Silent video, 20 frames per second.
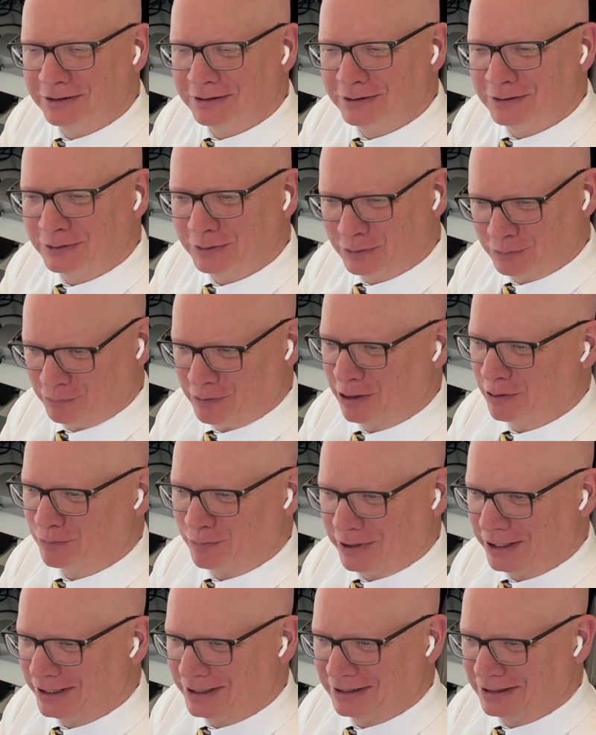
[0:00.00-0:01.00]
the correct
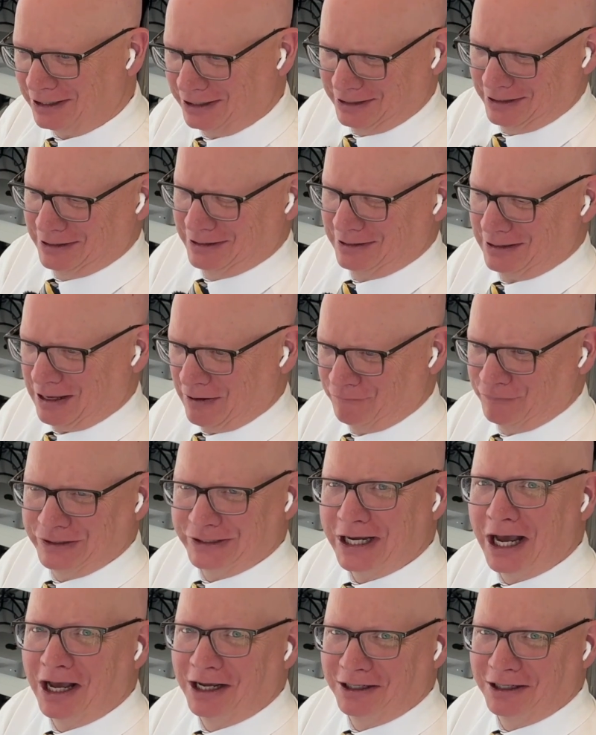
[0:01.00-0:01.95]
way, like every time.